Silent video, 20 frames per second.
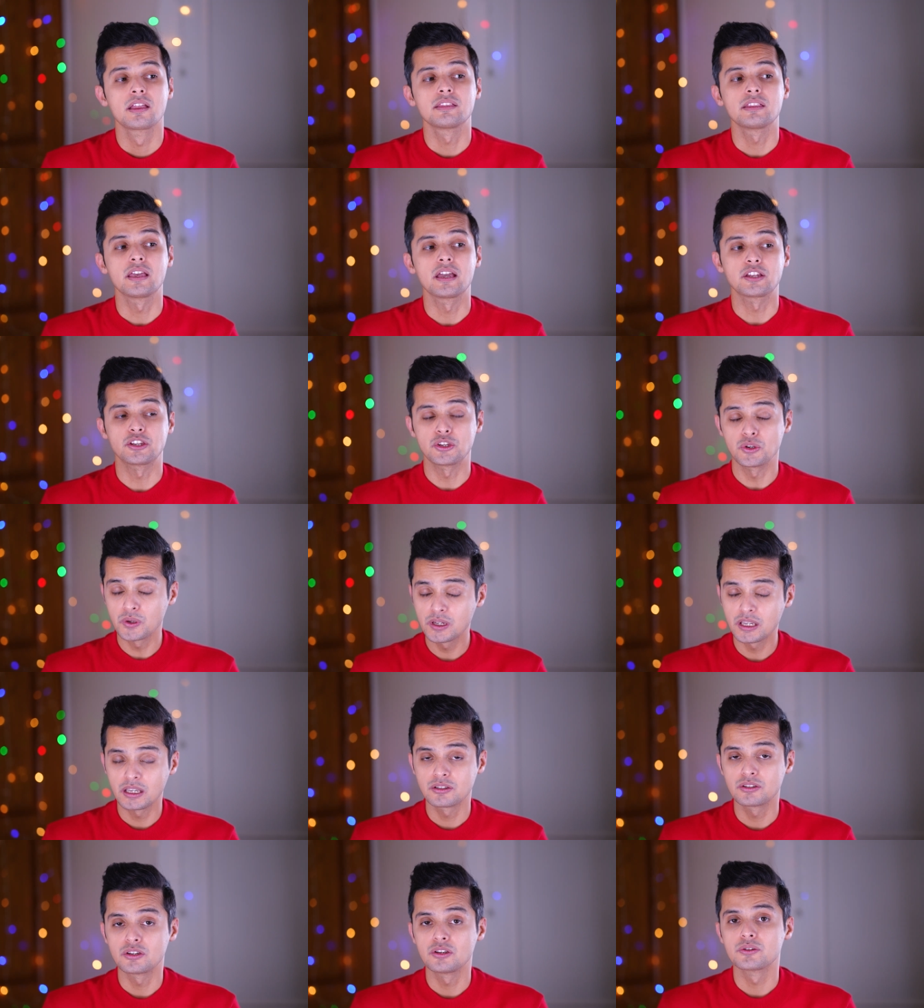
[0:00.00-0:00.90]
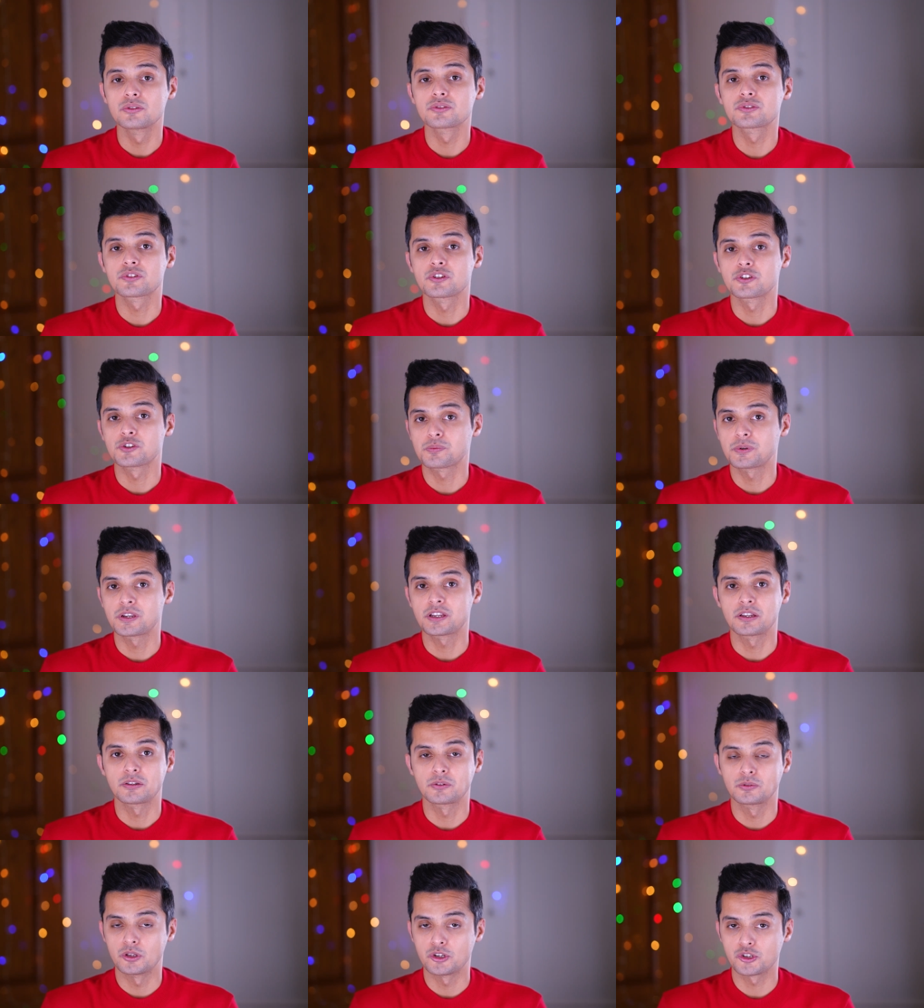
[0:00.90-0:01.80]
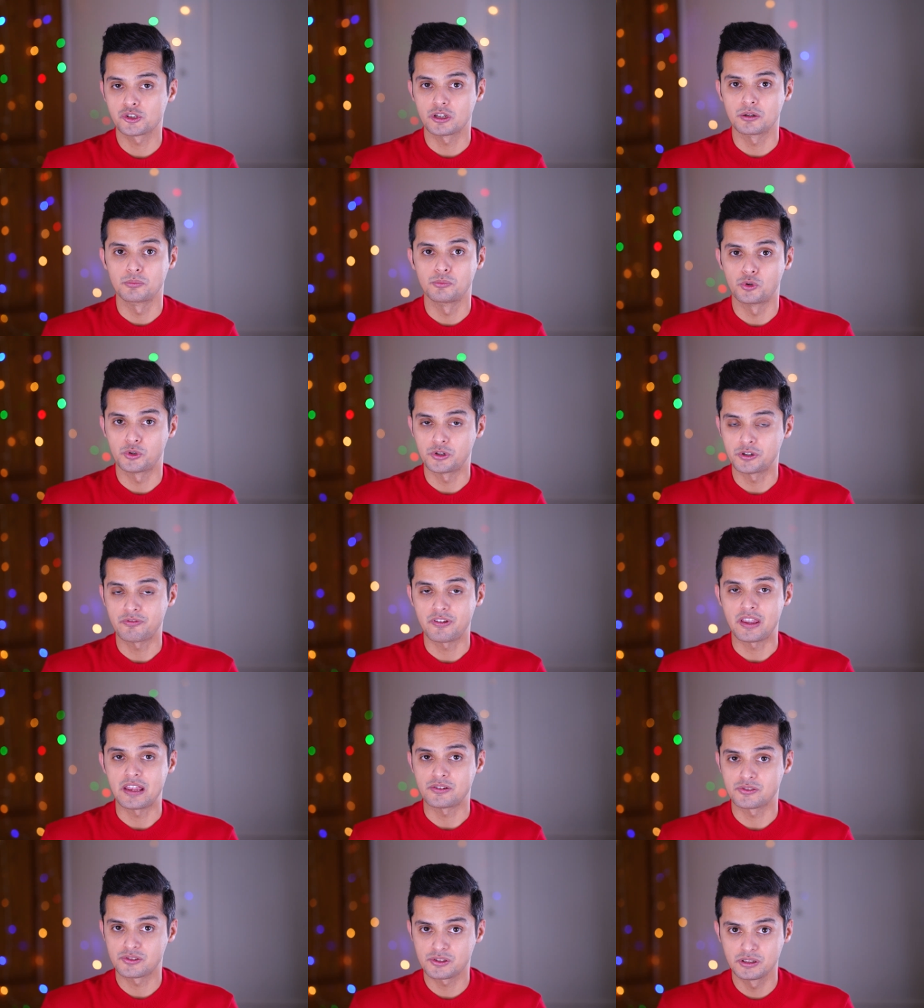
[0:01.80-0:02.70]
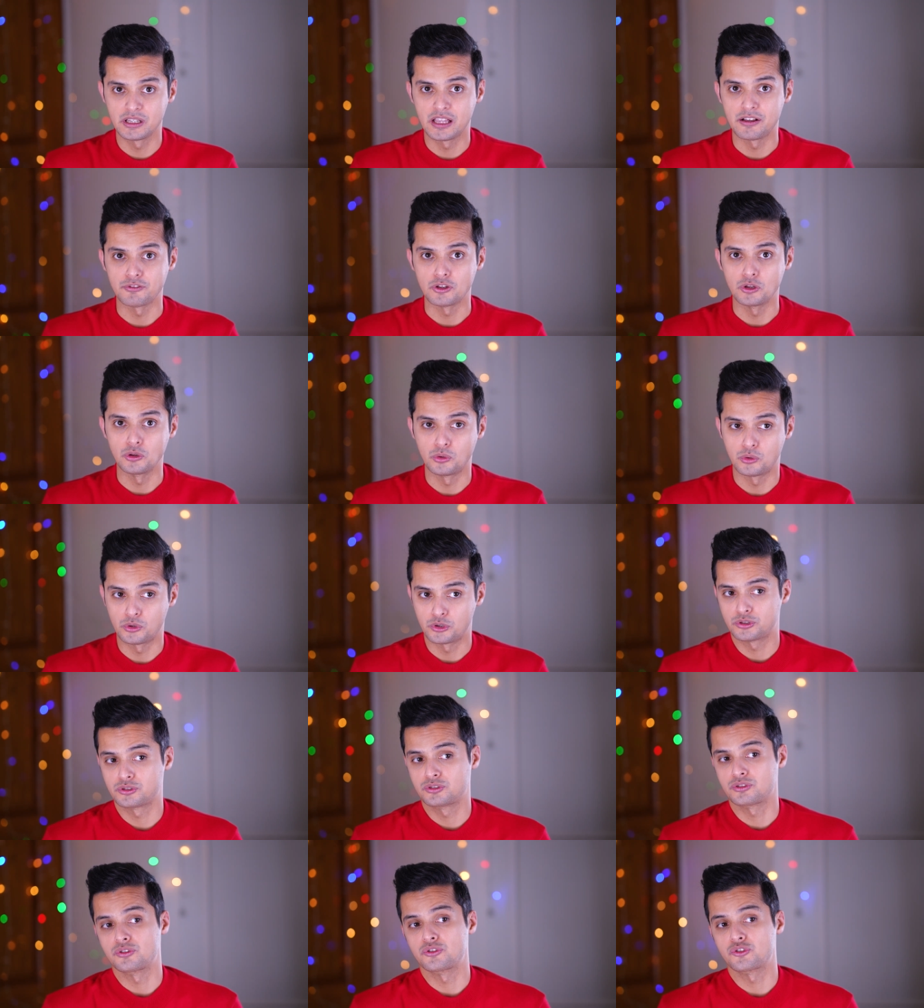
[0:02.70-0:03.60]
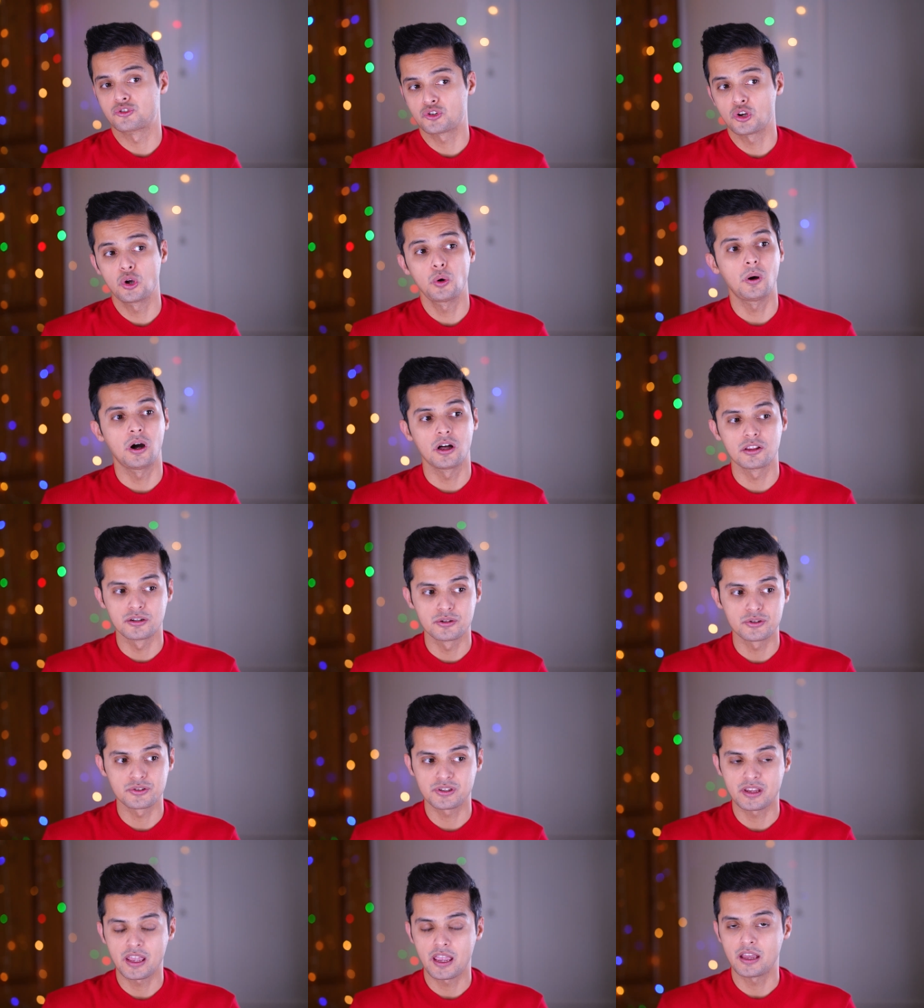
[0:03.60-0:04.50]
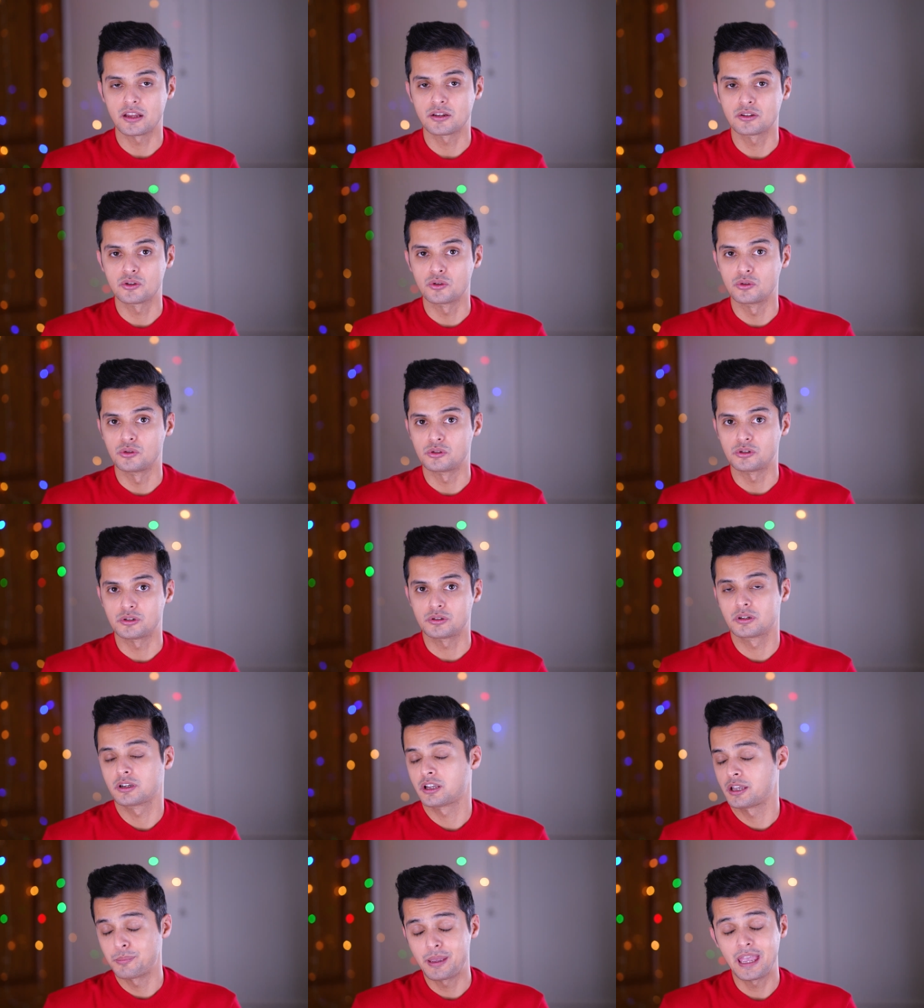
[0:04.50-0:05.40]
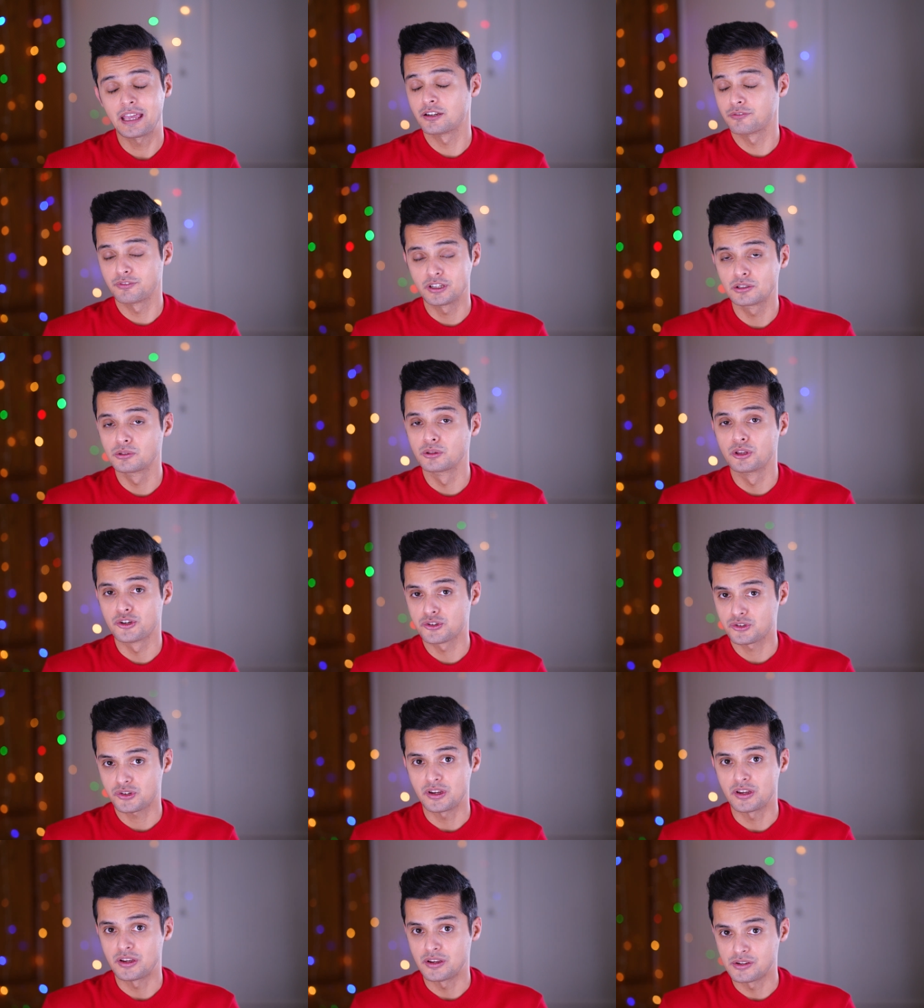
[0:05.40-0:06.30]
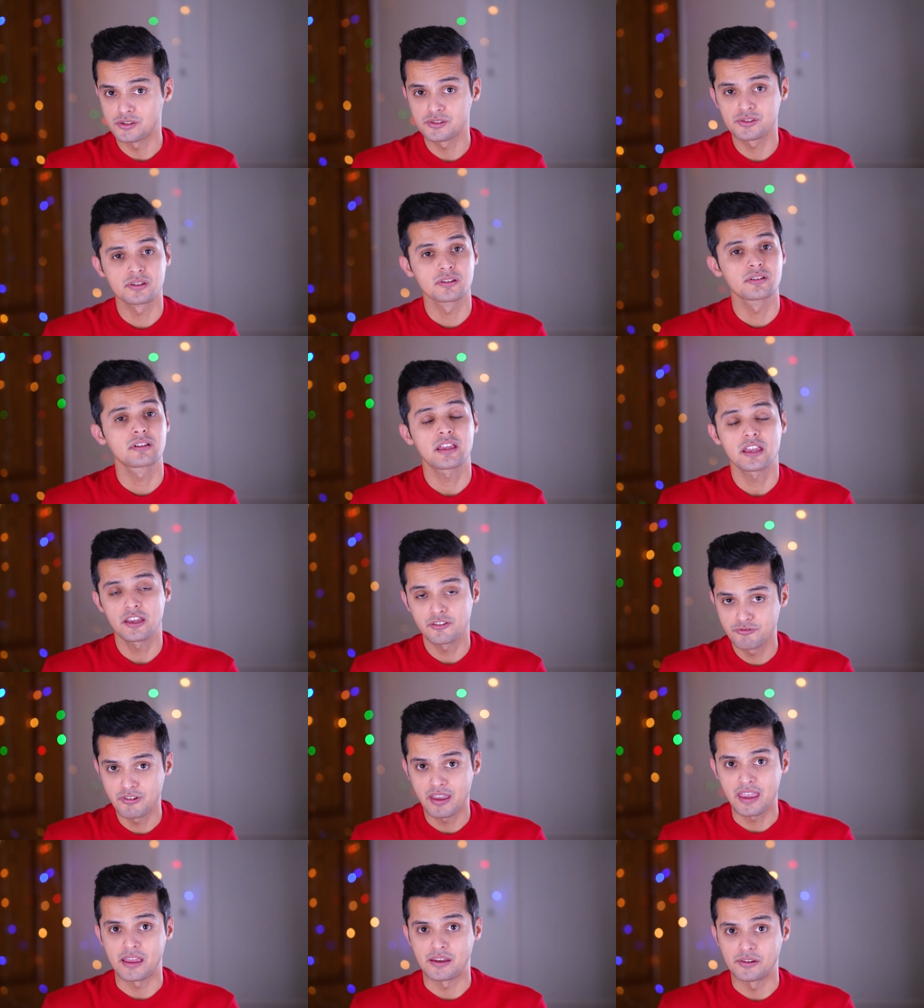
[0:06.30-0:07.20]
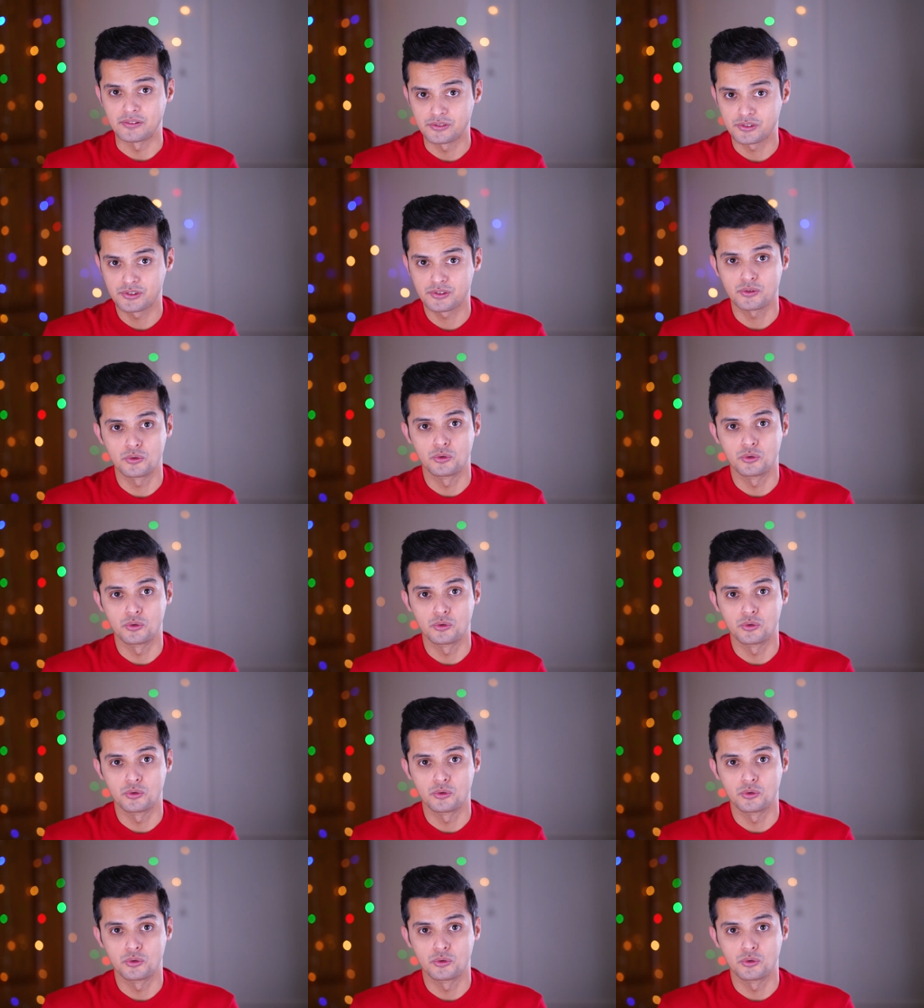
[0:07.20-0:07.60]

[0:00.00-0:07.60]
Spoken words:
that you can use to speak English at a more advanced level, or to show others that your command of English is advanced,